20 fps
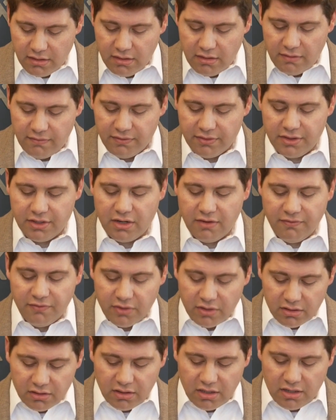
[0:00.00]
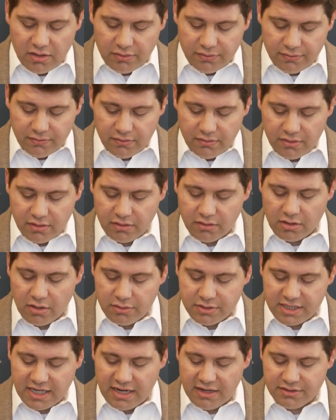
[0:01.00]
For the deferred loan, the
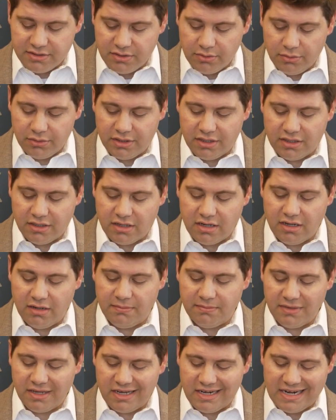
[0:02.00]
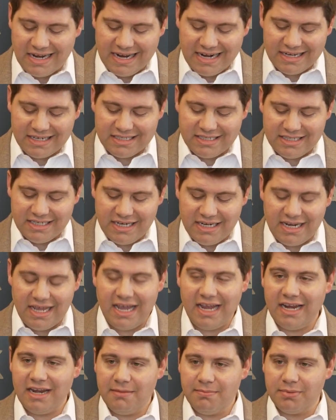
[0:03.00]
gross household income cannot exceed
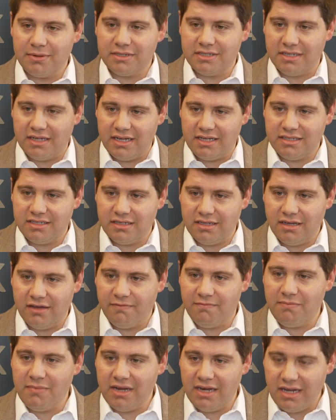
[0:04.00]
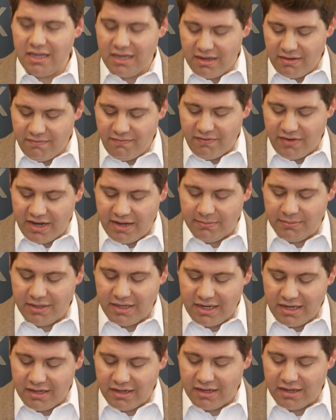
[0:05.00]
80% of median family
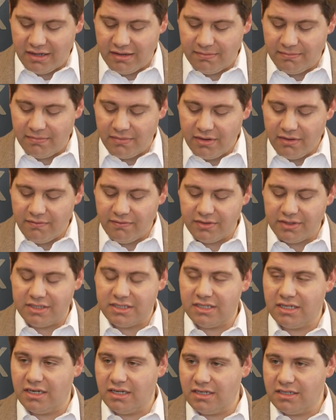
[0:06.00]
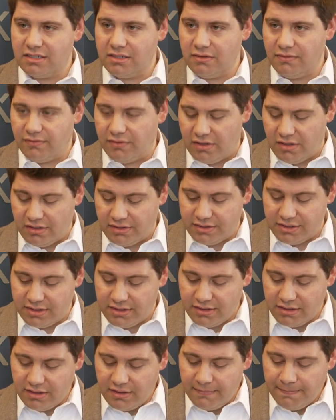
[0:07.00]
income for the City of Sioux Falls,